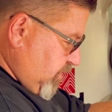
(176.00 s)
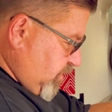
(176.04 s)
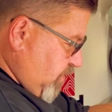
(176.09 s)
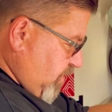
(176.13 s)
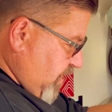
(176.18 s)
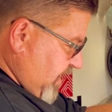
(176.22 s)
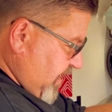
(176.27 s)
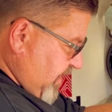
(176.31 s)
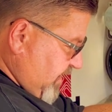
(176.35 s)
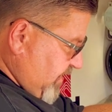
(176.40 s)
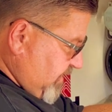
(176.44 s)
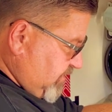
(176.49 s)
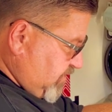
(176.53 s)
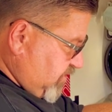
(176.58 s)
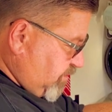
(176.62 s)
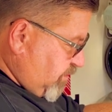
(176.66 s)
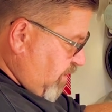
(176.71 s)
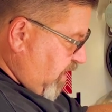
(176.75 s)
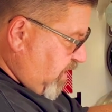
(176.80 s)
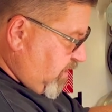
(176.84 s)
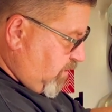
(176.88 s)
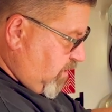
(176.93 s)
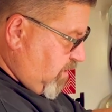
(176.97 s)
the crank in
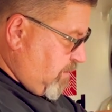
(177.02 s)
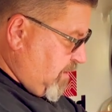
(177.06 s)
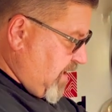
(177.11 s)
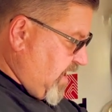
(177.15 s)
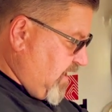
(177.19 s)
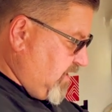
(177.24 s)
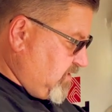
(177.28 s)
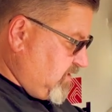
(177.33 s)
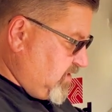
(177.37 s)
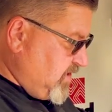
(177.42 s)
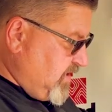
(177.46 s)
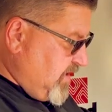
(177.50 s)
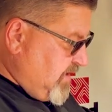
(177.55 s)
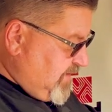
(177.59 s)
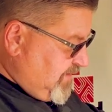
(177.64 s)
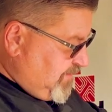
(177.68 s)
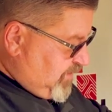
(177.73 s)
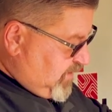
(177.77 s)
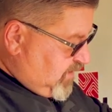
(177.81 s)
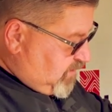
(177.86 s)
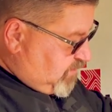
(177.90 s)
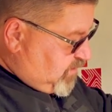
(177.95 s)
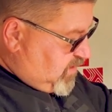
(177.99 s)
smaller amounts.
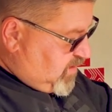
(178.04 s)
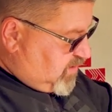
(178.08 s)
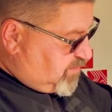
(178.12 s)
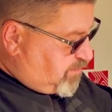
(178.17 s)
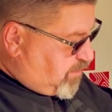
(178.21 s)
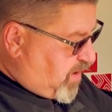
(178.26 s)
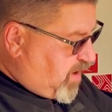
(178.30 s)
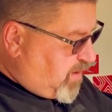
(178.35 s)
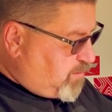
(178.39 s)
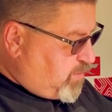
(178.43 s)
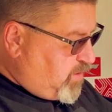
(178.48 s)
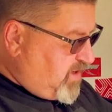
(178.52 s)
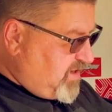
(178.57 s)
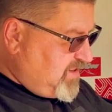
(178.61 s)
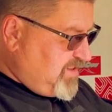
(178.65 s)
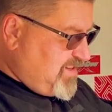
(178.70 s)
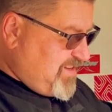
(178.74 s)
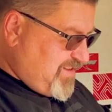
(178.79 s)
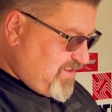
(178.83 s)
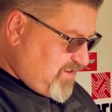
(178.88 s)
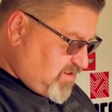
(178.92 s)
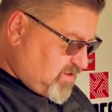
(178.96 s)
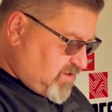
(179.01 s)
When the spark plugs
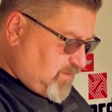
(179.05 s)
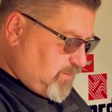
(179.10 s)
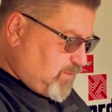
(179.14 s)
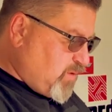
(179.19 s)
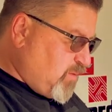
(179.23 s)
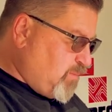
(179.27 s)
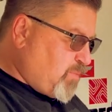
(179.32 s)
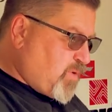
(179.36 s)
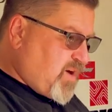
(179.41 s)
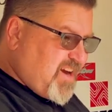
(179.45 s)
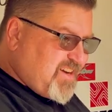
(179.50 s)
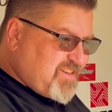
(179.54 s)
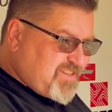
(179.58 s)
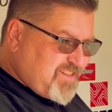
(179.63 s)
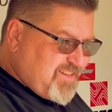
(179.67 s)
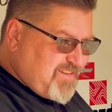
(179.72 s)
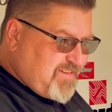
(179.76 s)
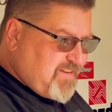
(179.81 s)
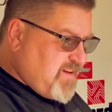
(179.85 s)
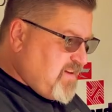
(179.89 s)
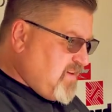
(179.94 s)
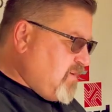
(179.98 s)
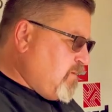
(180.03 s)
in, there's some
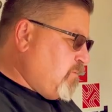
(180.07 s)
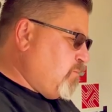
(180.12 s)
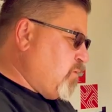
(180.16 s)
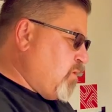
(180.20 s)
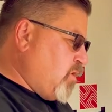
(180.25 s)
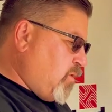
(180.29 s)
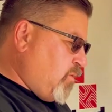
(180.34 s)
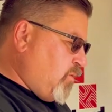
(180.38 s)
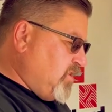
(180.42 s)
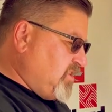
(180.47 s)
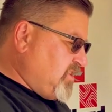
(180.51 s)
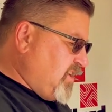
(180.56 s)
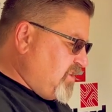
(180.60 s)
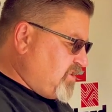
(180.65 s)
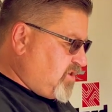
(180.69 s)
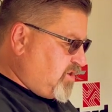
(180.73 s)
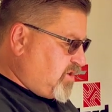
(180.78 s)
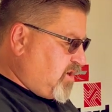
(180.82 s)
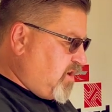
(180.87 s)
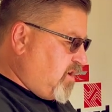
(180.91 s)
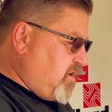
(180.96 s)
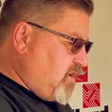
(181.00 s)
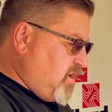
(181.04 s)
compression. Won't always let
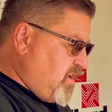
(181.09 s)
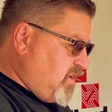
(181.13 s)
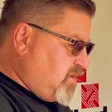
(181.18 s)
you turn